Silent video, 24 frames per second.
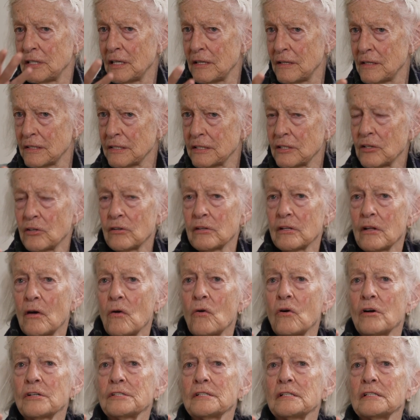did the
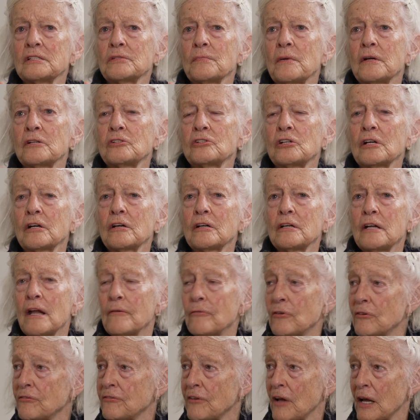horses, but she could
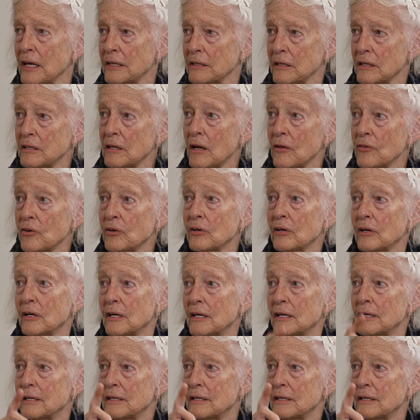never find another